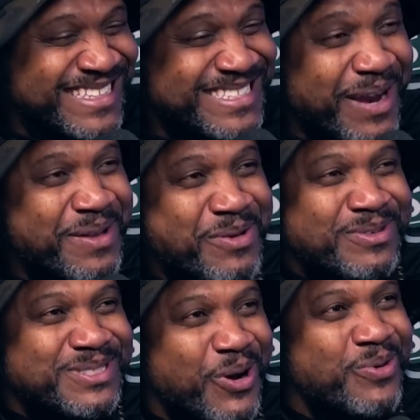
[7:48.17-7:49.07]
Terry, he
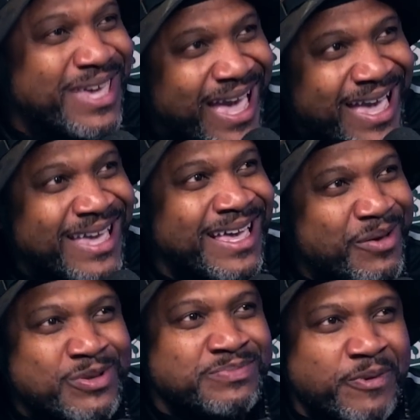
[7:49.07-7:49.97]
was okay.
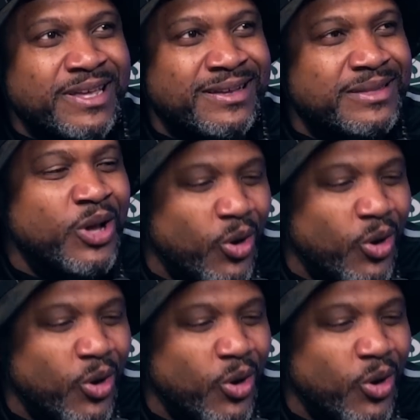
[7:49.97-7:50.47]
He was pretty good.